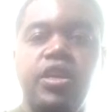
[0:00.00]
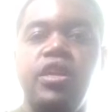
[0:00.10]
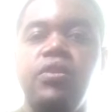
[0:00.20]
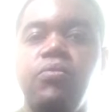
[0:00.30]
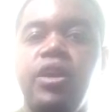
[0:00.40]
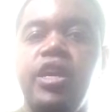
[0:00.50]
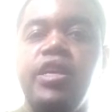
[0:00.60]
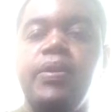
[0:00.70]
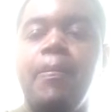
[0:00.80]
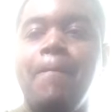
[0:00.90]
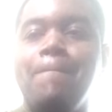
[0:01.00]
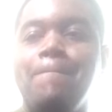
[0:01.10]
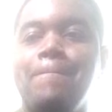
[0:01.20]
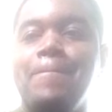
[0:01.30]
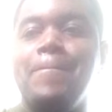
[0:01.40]
anyway,
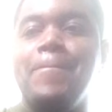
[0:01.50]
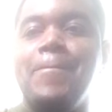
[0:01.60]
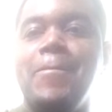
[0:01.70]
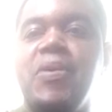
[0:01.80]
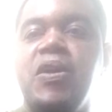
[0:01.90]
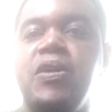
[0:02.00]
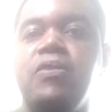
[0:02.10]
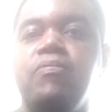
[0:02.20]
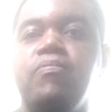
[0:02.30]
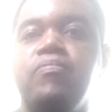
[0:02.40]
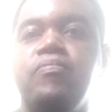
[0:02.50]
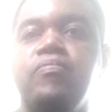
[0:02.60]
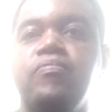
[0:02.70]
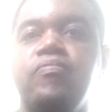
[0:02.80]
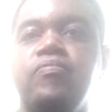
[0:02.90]

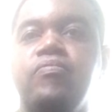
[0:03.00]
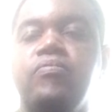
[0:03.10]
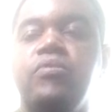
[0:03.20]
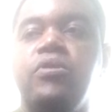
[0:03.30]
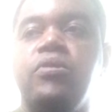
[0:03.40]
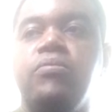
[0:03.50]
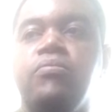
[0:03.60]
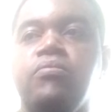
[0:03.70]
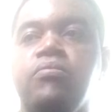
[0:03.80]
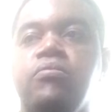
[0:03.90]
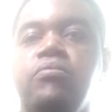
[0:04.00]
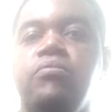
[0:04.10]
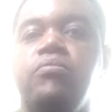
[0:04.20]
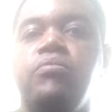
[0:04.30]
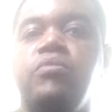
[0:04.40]

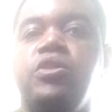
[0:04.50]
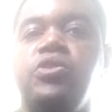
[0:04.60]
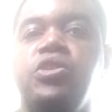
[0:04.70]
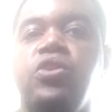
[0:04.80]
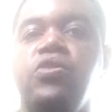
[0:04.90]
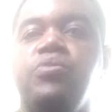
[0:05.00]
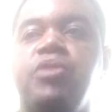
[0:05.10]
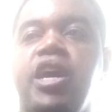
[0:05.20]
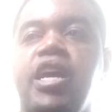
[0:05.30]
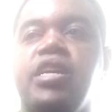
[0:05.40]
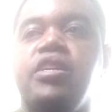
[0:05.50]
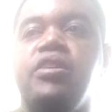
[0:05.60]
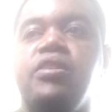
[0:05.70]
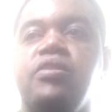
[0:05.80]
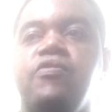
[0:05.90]
the show is back.
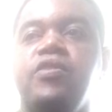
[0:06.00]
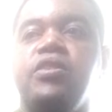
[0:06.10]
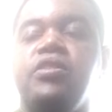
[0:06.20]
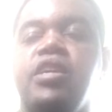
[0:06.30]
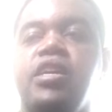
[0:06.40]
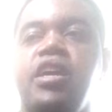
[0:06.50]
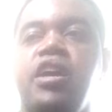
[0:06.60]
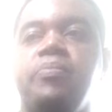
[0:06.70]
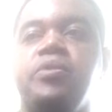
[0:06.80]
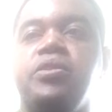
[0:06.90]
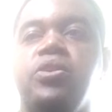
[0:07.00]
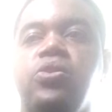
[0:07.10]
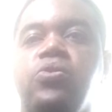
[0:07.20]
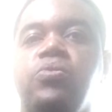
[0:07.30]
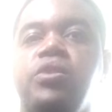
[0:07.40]
For the second
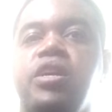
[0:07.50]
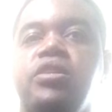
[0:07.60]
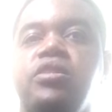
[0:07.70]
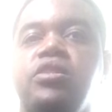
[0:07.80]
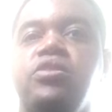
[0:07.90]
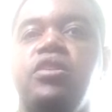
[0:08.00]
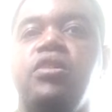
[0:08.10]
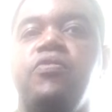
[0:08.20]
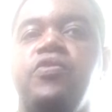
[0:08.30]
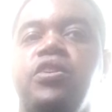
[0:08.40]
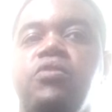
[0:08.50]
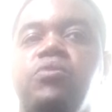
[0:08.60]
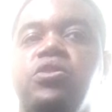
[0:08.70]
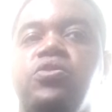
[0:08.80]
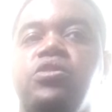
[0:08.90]
episode, we got to see Jennifer.
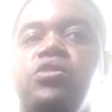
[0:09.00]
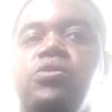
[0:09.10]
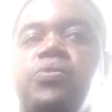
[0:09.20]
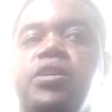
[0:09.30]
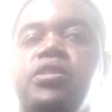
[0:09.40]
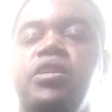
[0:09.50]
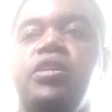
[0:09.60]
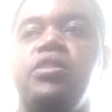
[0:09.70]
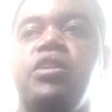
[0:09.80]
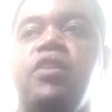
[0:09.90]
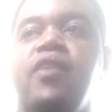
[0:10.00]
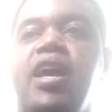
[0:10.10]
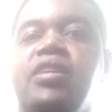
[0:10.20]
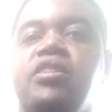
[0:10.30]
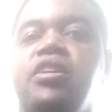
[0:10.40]
We know she's cleansing herself.
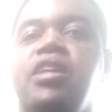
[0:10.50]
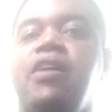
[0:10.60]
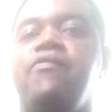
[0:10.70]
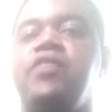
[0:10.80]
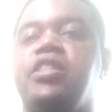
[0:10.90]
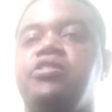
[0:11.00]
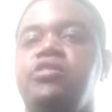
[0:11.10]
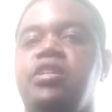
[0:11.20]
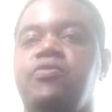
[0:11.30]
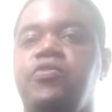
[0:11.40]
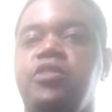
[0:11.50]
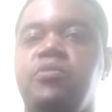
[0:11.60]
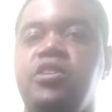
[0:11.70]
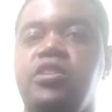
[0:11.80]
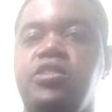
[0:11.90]
I still not a fan of Jennifer
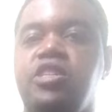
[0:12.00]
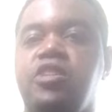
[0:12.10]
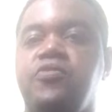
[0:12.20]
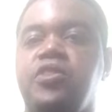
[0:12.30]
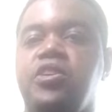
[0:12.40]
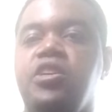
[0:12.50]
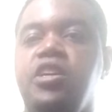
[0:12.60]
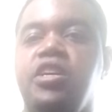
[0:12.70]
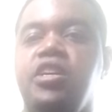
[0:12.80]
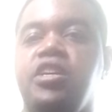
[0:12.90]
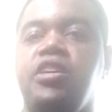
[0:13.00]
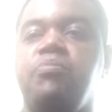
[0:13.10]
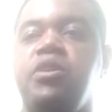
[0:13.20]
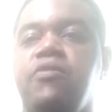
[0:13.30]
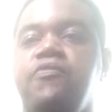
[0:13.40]
because Jennifer could
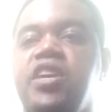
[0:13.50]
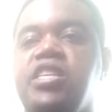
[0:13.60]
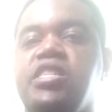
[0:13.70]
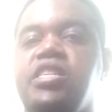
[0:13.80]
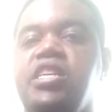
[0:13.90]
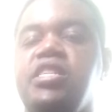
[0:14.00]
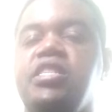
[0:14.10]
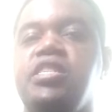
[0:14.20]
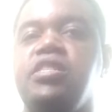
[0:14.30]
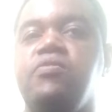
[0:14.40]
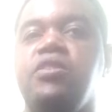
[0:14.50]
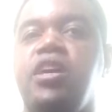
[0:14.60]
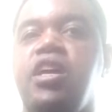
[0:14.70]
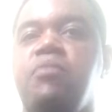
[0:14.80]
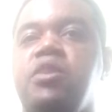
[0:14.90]
be a face geezy
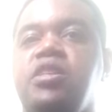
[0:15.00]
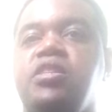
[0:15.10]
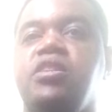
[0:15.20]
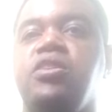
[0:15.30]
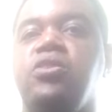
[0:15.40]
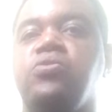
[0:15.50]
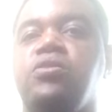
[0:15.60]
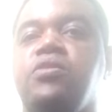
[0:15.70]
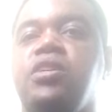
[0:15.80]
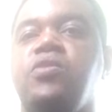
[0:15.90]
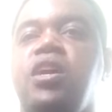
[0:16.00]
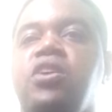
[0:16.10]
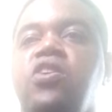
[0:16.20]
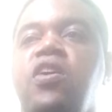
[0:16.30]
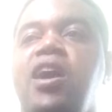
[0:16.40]
sometimes, and you know, sometimes you
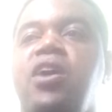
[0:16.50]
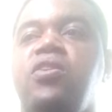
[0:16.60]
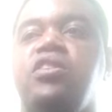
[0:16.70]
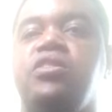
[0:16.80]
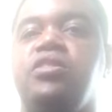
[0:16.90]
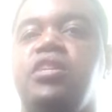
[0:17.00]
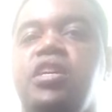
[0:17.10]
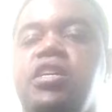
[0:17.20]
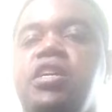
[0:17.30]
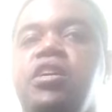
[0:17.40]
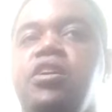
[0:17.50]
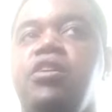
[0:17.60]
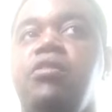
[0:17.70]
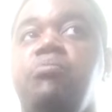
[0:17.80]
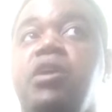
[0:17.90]
gotta call her out her shit.
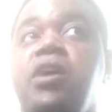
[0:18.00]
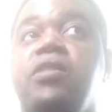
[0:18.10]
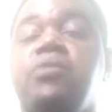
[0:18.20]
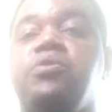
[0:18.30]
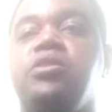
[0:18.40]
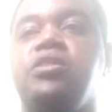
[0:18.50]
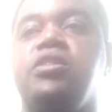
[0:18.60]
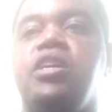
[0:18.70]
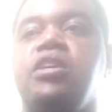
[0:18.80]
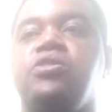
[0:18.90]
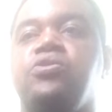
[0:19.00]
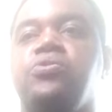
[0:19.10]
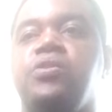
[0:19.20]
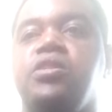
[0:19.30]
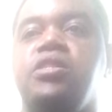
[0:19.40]
But I like what she said to
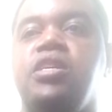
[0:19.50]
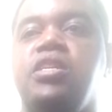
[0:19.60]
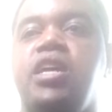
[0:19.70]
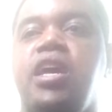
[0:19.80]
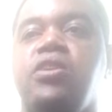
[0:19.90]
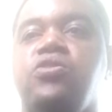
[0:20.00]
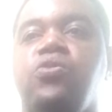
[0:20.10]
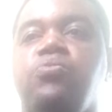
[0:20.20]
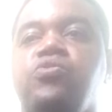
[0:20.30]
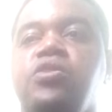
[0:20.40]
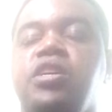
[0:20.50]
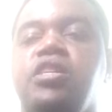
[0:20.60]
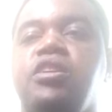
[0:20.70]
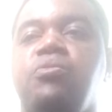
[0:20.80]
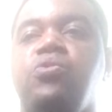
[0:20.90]
Kristen, that no, you
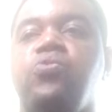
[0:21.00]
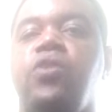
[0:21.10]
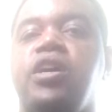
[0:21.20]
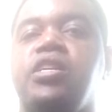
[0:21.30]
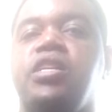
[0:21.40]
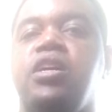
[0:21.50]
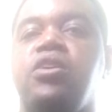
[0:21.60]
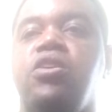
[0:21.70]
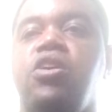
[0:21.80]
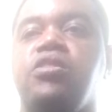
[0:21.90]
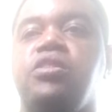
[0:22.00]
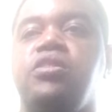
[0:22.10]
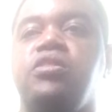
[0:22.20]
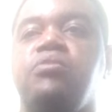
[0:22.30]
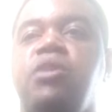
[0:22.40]
can't tell me who I cannot call because
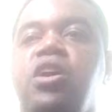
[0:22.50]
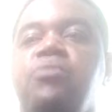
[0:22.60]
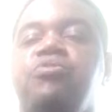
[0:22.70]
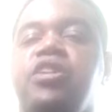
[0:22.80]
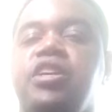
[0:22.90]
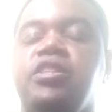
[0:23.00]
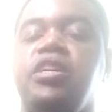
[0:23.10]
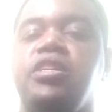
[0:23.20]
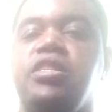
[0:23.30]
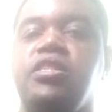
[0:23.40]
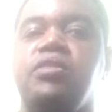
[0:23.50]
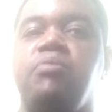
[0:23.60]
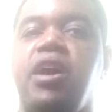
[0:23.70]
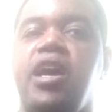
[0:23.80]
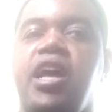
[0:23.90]
this is my place, this is
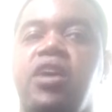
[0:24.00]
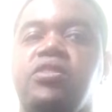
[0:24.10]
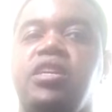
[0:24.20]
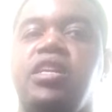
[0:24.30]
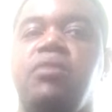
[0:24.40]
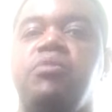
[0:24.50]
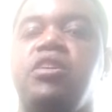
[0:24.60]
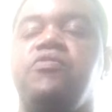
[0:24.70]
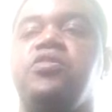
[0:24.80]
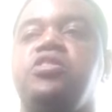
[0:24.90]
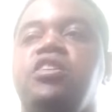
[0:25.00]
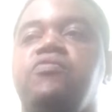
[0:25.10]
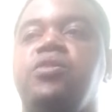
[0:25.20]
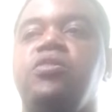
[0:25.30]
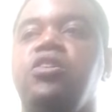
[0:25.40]
my house, and I'm here for
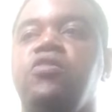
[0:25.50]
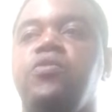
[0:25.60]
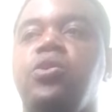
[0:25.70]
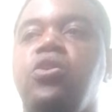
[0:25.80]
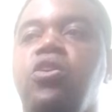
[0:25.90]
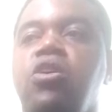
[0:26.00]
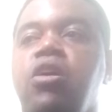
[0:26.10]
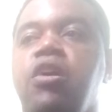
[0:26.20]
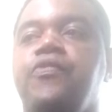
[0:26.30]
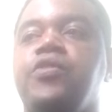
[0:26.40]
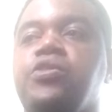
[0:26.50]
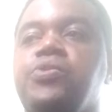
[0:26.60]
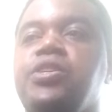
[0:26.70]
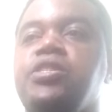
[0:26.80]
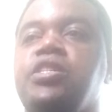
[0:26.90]
Jennifer for going off on
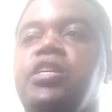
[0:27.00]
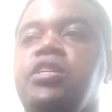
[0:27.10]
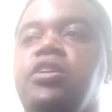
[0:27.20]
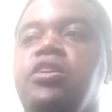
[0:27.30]
Kristen,